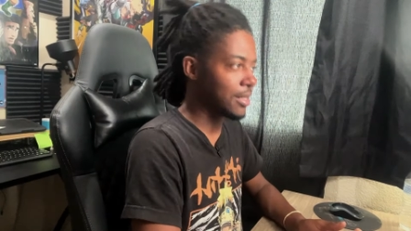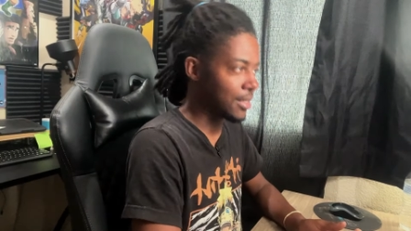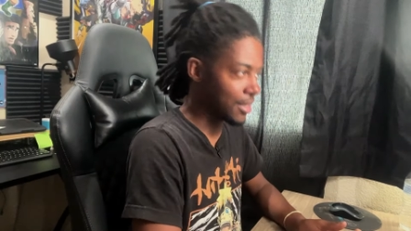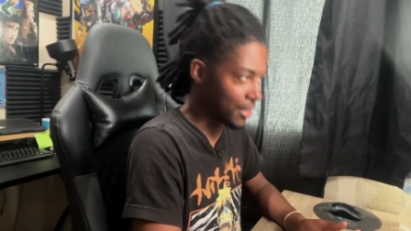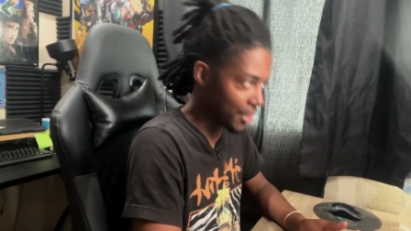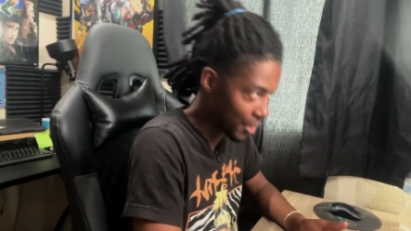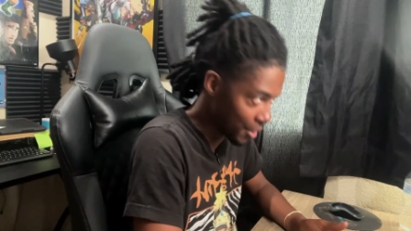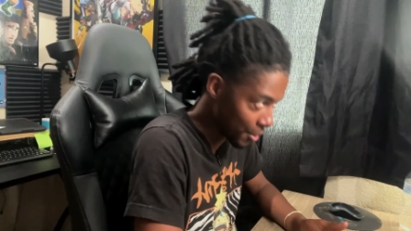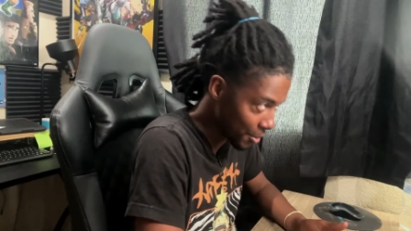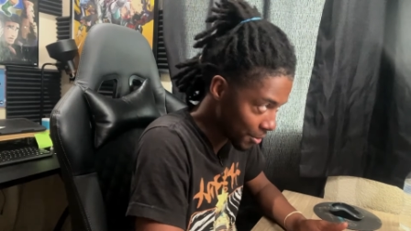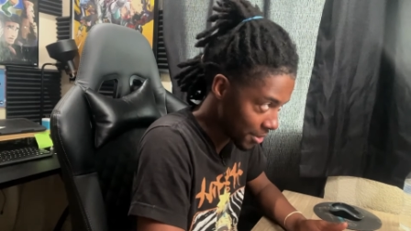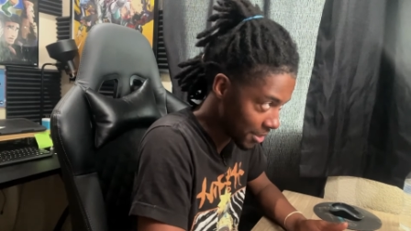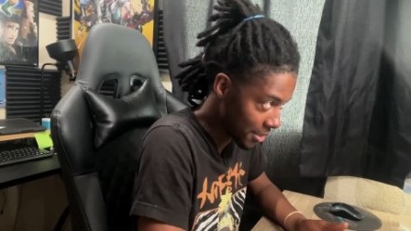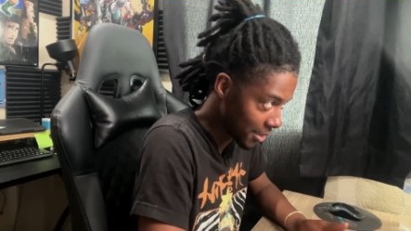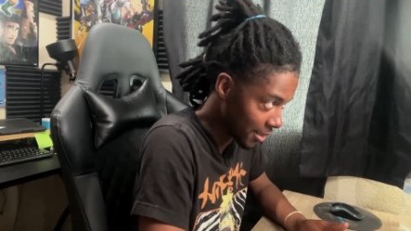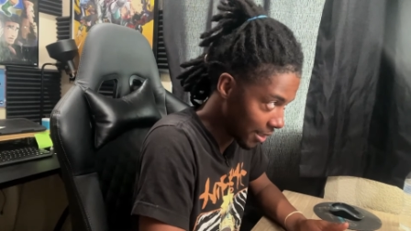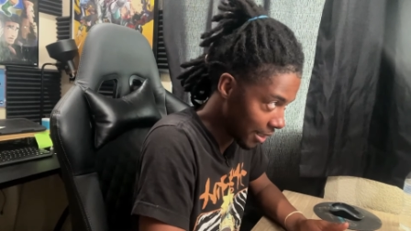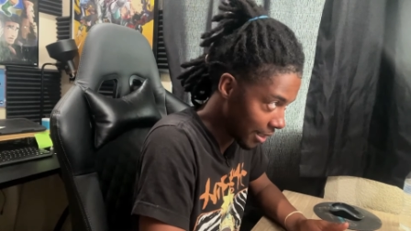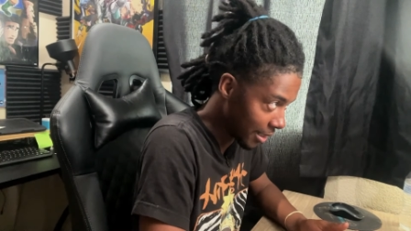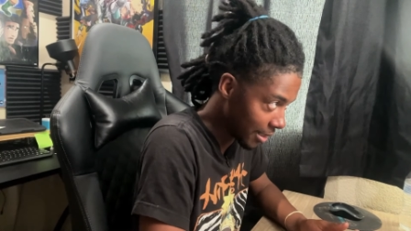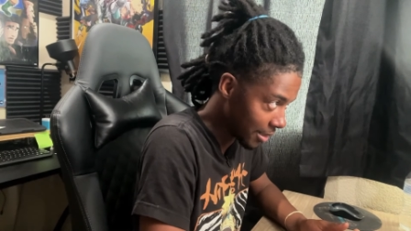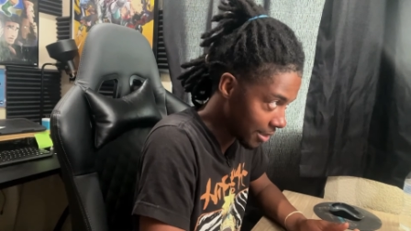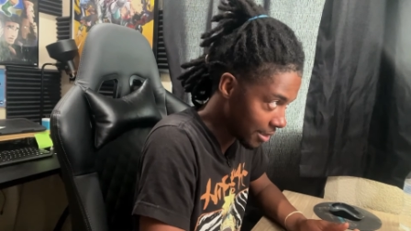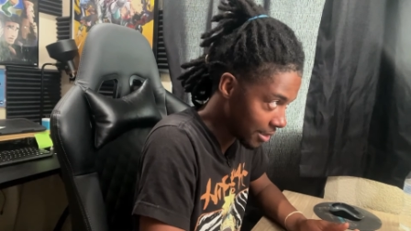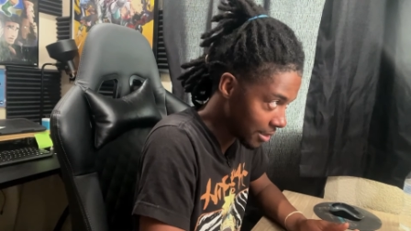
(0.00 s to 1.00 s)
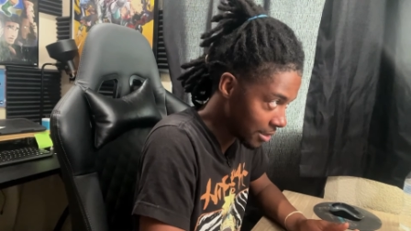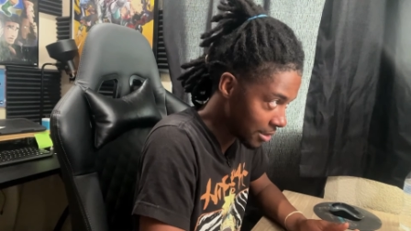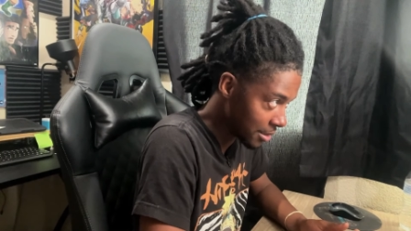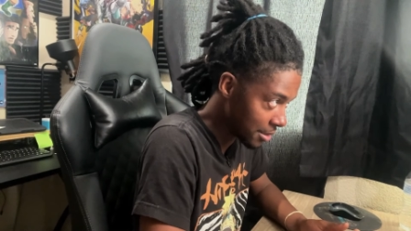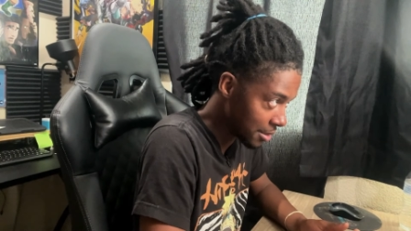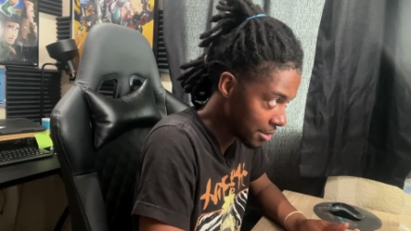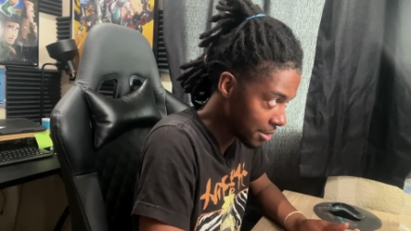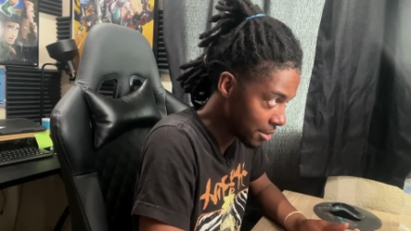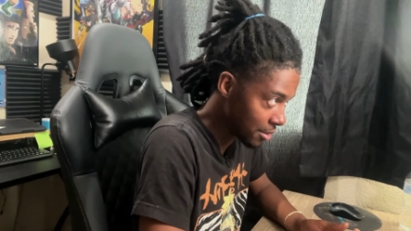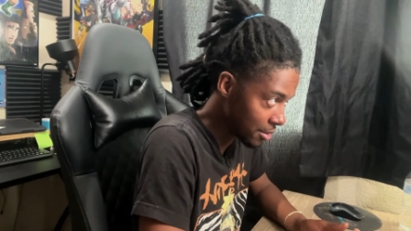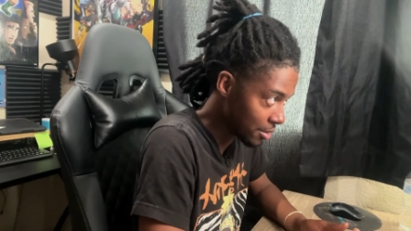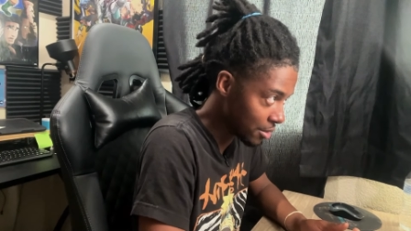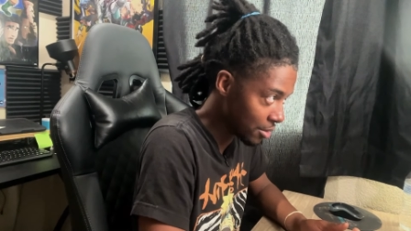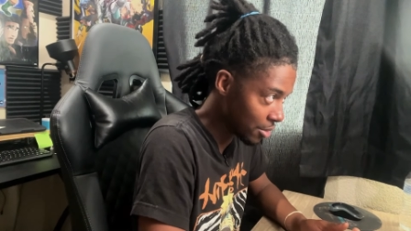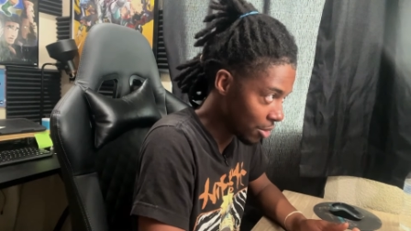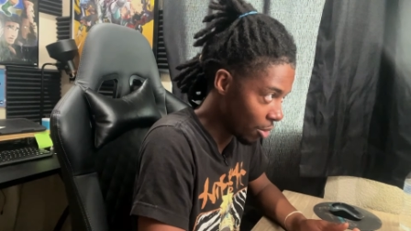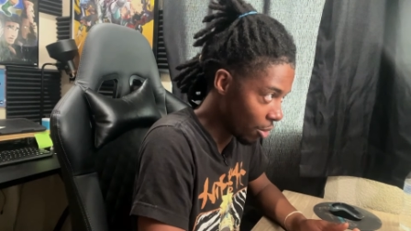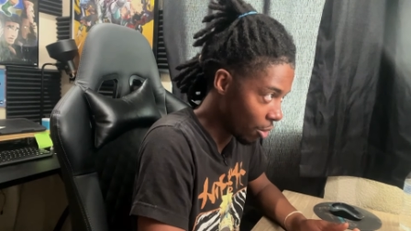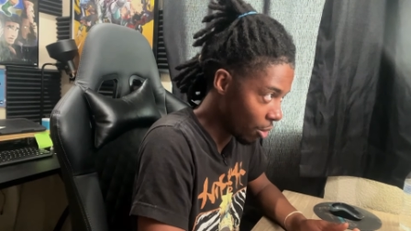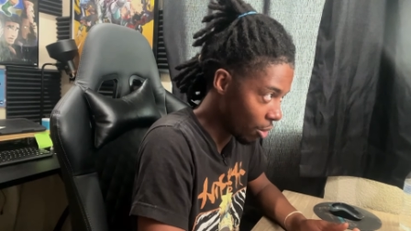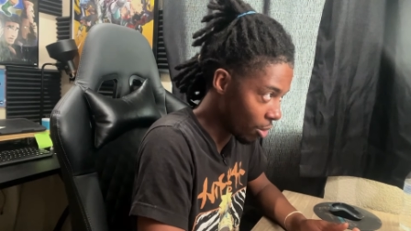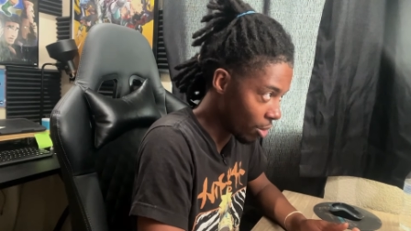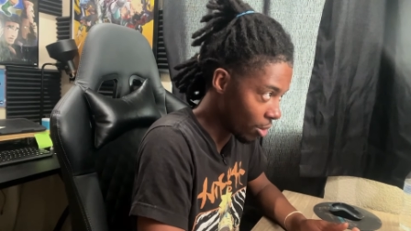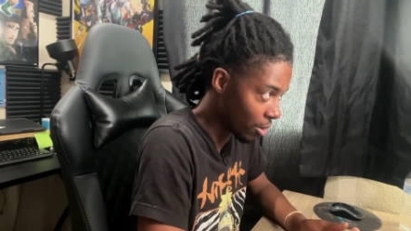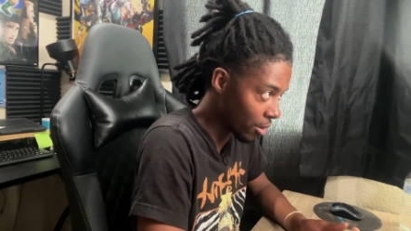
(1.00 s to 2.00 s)
tilted like this
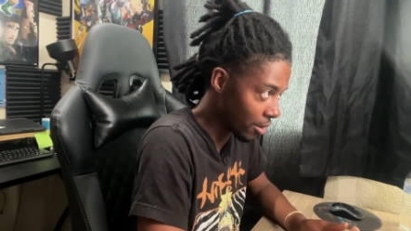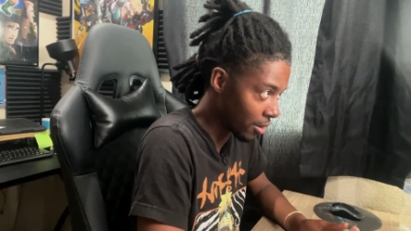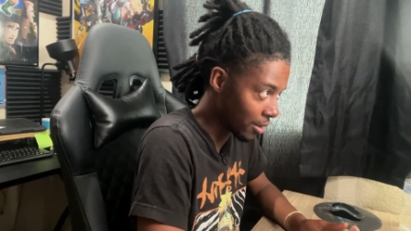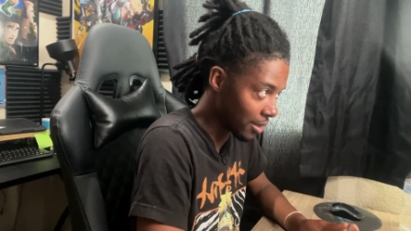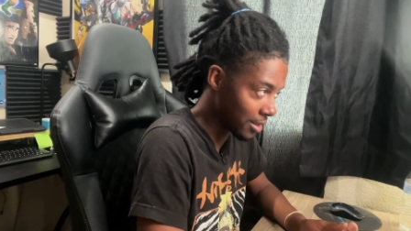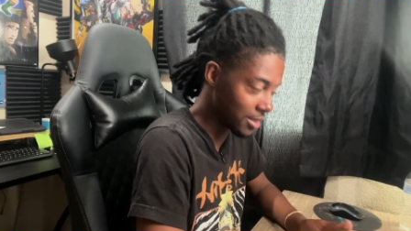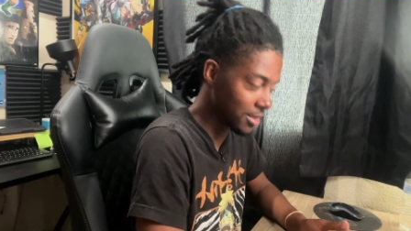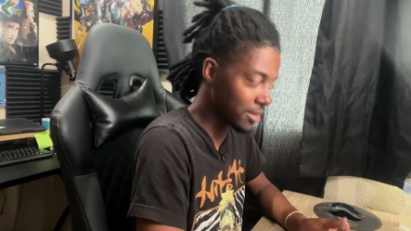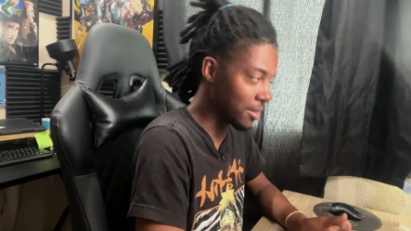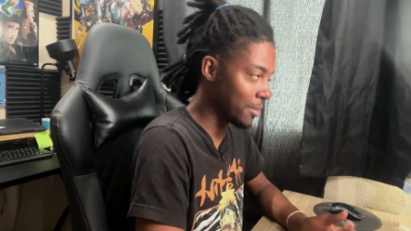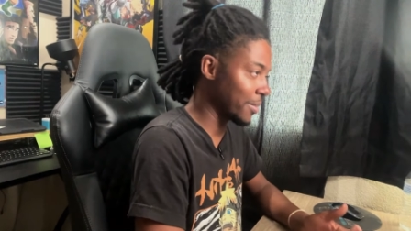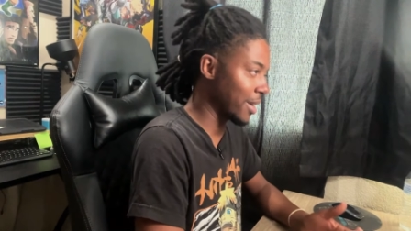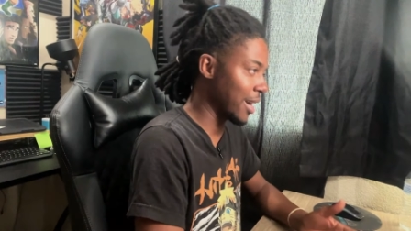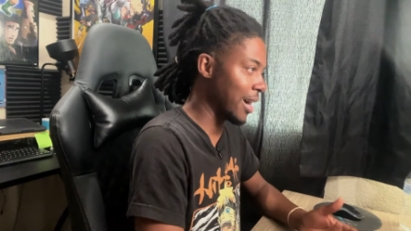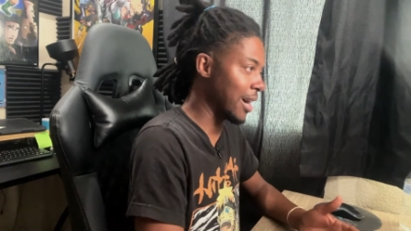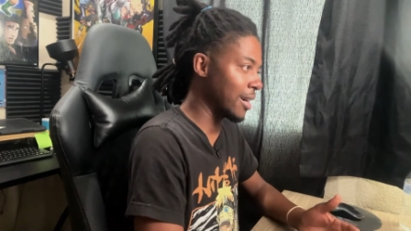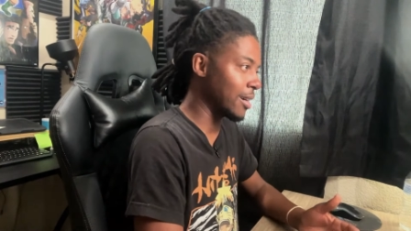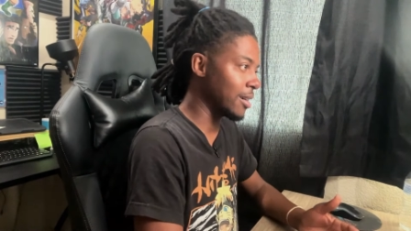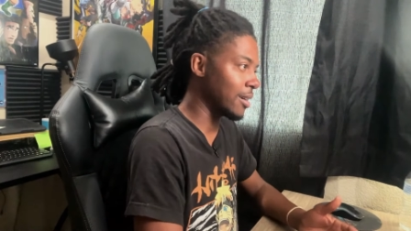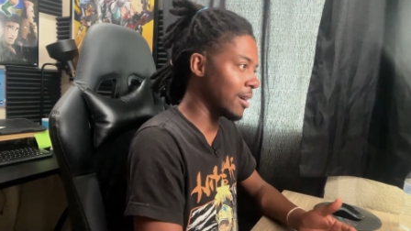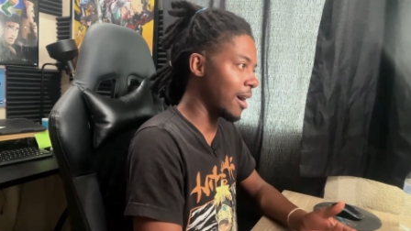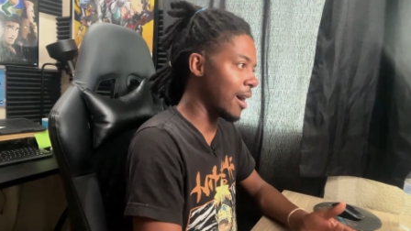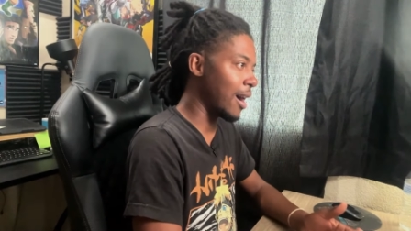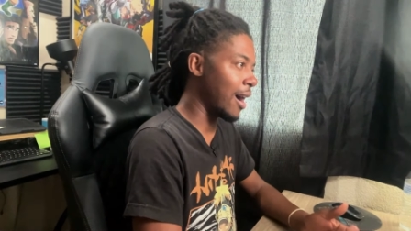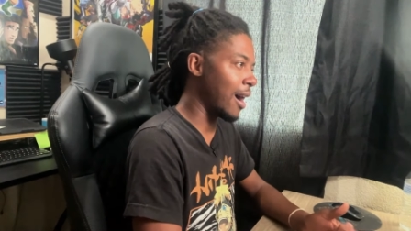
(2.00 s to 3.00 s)
or in some kind of